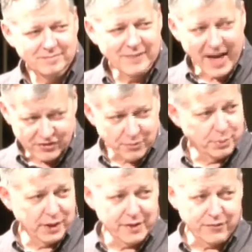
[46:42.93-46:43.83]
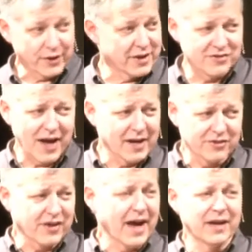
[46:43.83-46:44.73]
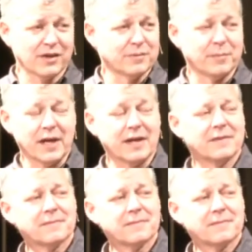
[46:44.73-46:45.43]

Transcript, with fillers: as a believer, and he's got his eye on me.